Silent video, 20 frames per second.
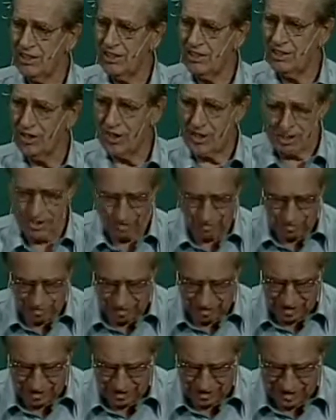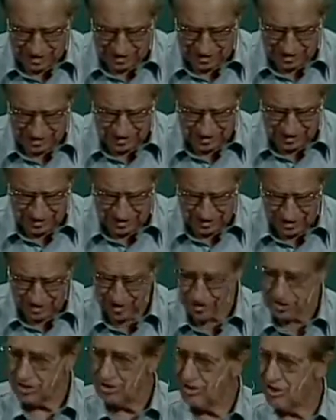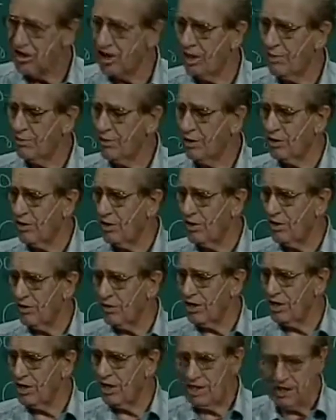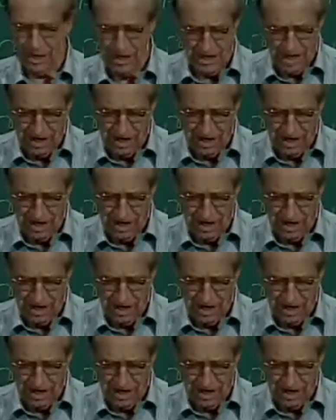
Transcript: starting way back in Genesis chapter 3,